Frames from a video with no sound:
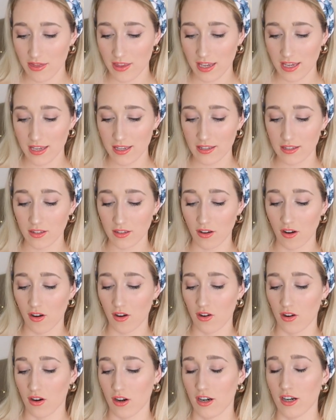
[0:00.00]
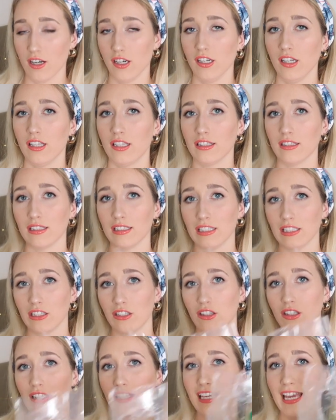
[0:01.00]
these are
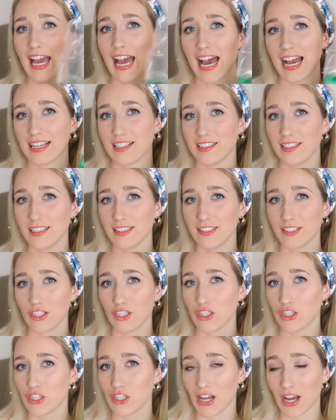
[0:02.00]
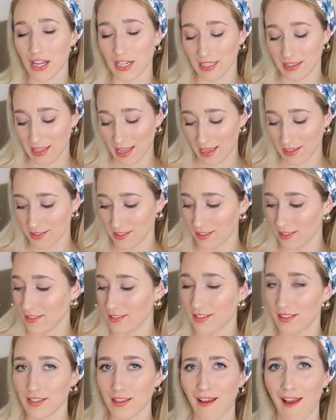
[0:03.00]
little cactus shot
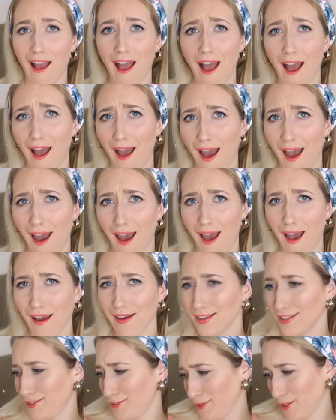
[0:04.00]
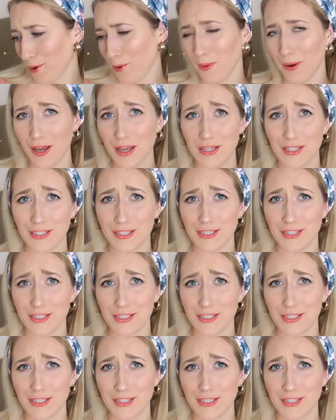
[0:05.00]
glasses. So